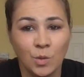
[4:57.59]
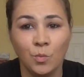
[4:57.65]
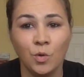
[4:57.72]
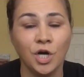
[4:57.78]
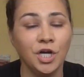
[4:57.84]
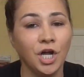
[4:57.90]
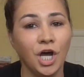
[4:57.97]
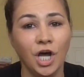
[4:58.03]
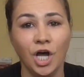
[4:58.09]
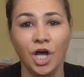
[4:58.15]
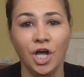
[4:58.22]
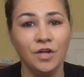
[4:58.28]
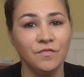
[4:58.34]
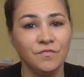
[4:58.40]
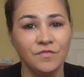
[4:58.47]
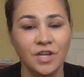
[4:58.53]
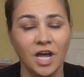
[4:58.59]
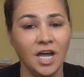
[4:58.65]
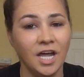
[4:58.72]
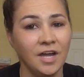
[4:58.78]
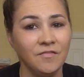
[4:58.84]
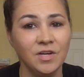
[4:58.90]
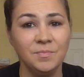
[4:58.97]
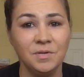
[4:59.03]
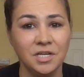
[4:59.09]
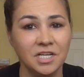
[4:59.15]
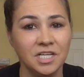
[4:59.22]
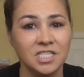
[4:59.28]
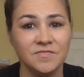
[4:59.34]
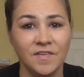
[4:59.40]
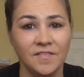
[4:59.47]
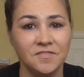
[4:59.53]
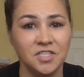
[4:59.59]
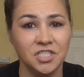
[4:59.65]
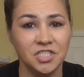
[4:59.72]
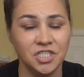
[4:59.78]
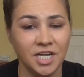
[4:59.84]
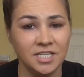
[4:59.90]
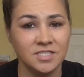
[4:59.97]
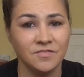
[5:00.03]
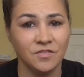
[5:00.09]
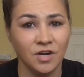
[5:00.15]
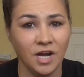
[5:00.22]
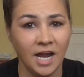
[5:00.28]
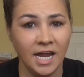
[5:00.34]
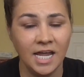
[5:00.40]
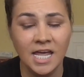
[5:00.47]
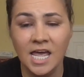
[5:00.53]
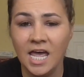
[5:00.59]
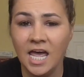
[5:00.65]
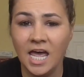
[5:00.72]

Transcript: Not every book is 50 Shades of Grey.